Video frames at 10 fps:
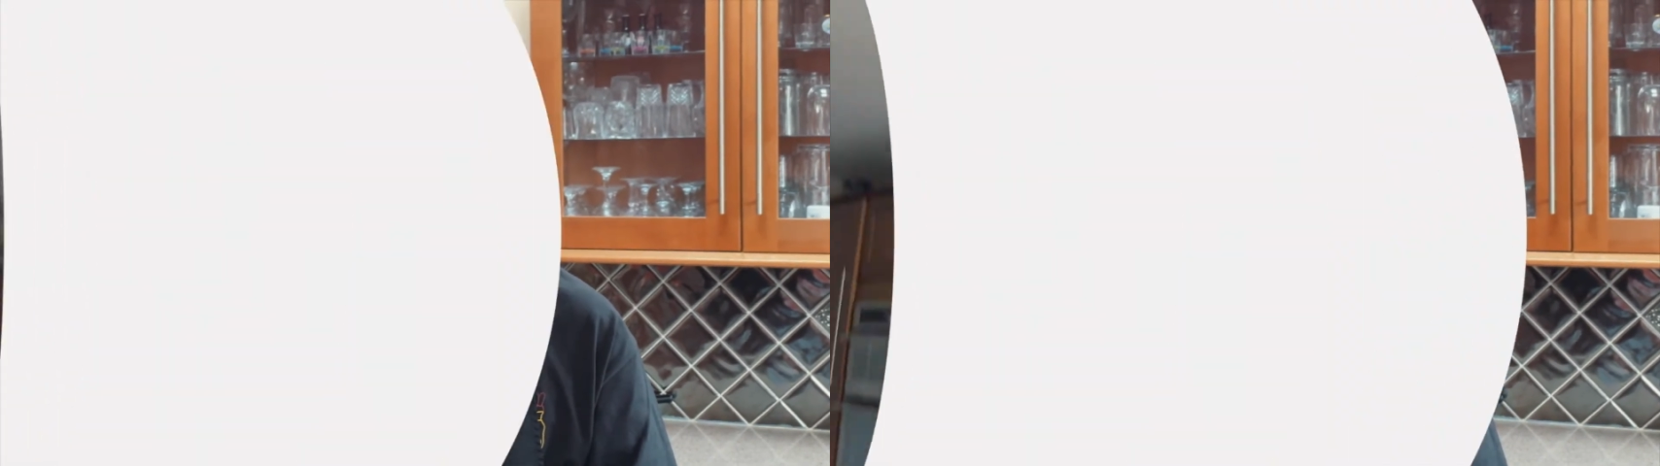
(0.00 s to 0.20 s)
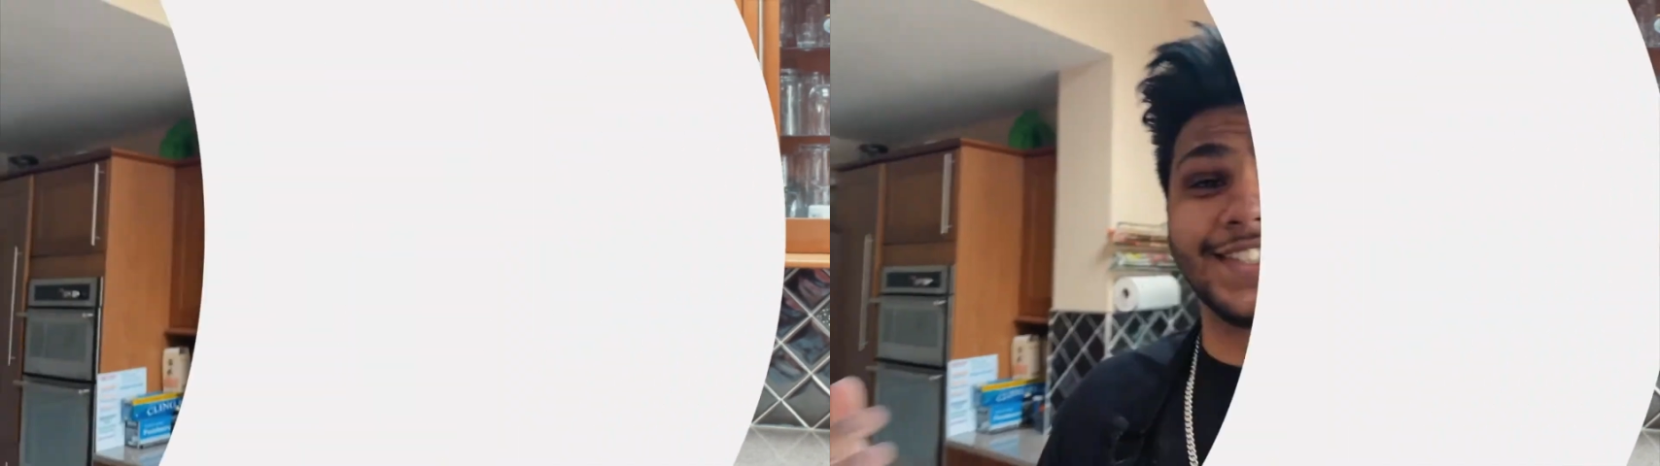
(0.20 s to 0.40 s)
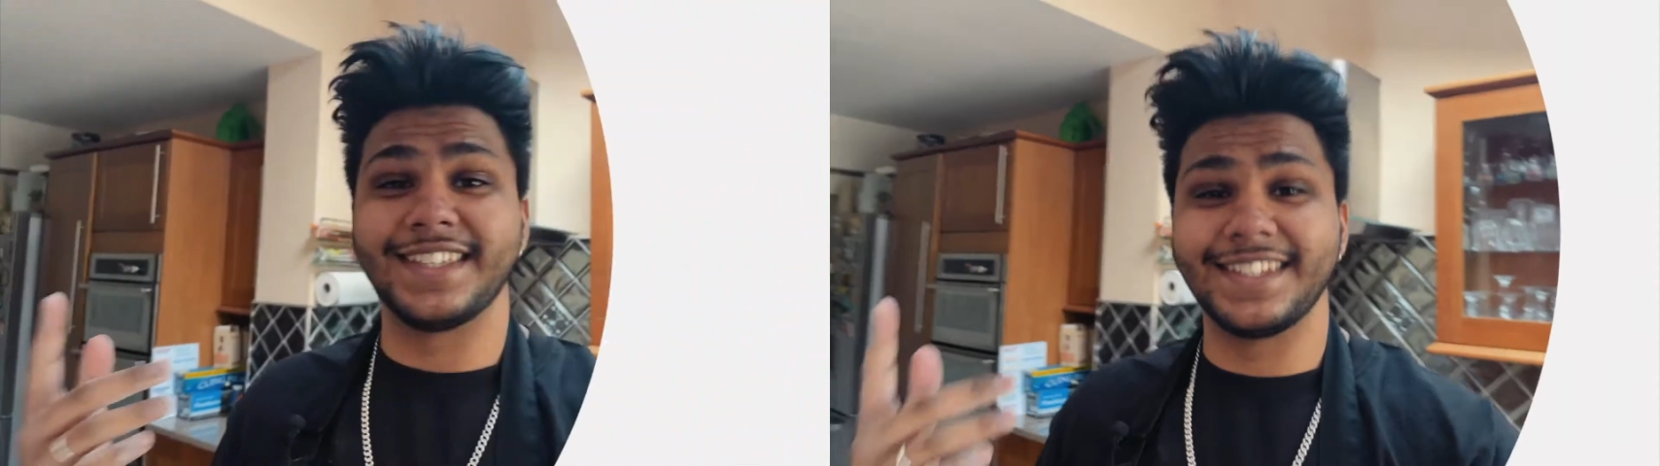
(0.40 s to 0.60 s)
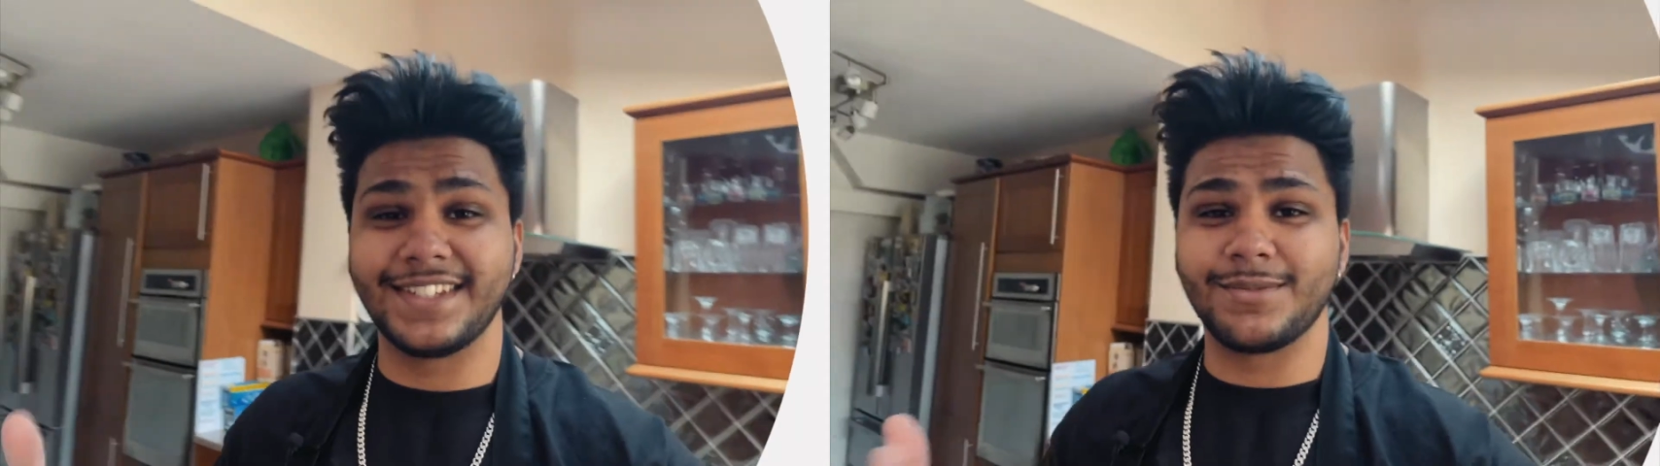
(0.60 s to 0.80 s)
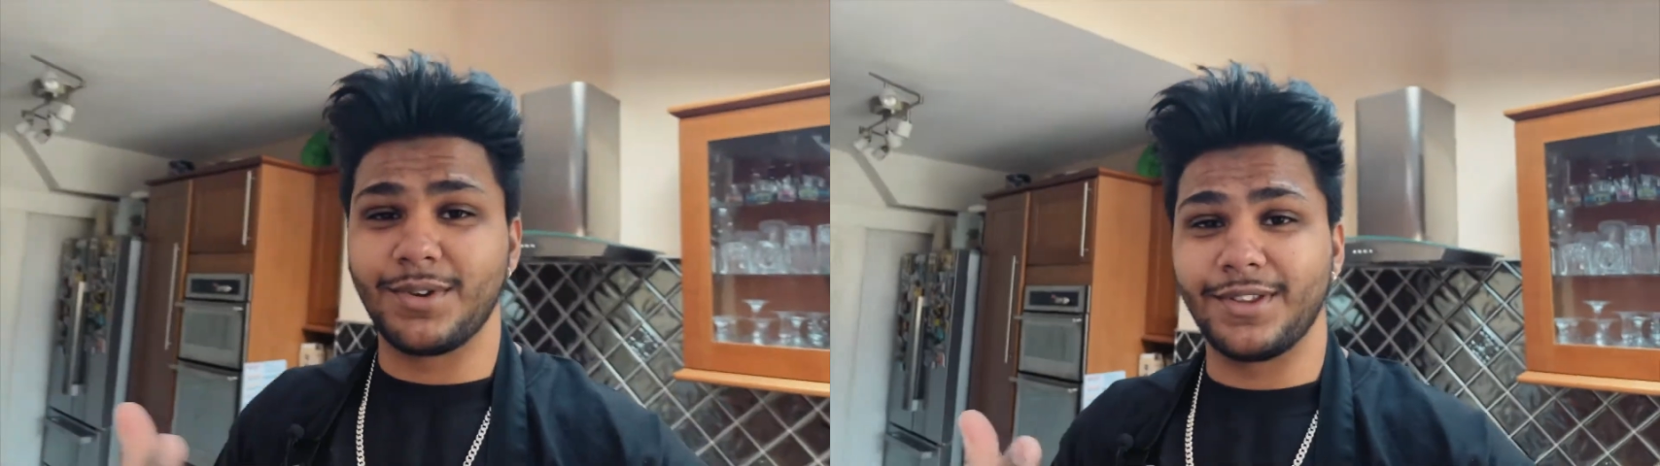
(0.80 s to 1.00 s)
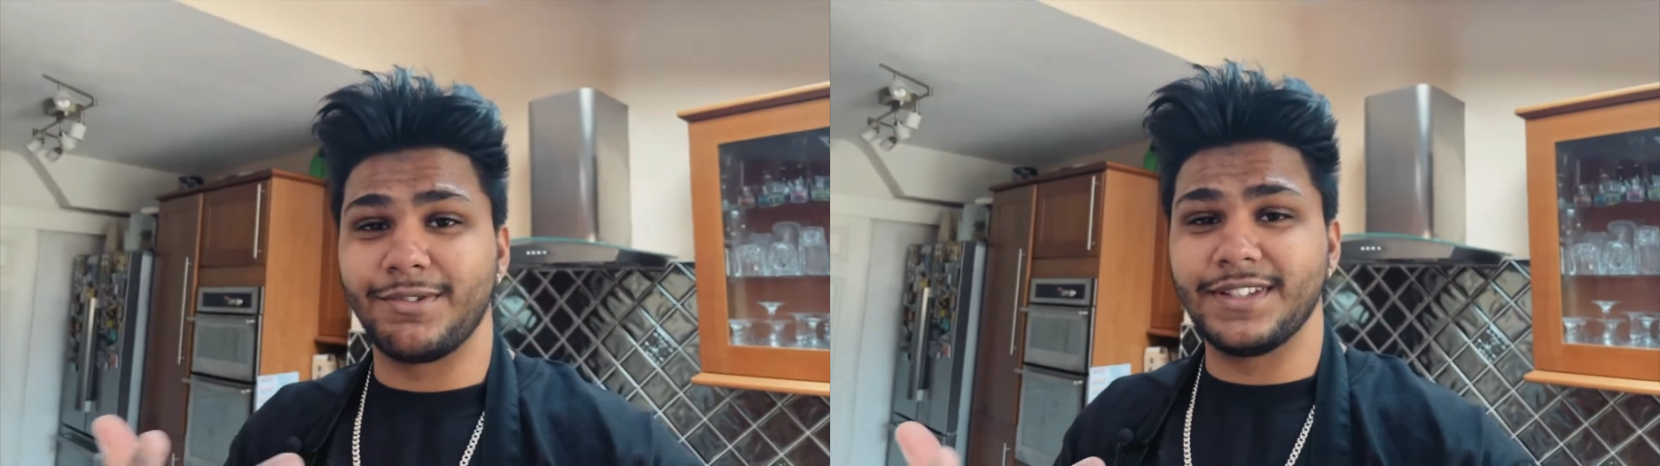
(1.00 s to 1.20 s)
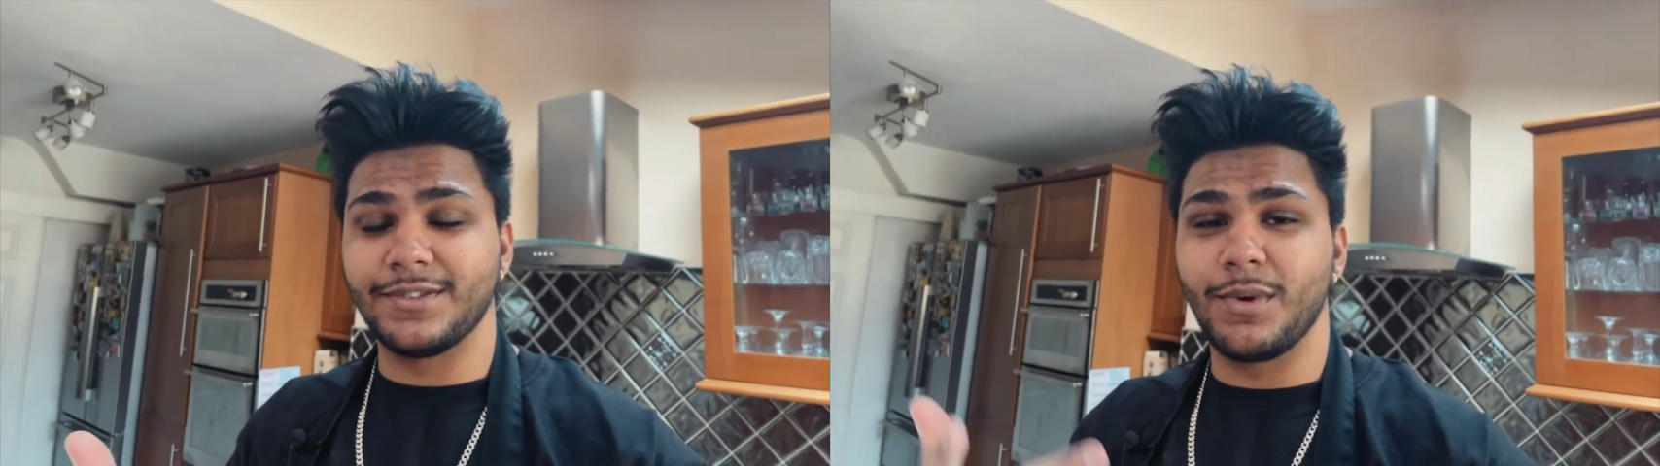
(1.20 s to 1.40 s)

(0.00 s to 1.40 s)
Okay, so this is one of the reasons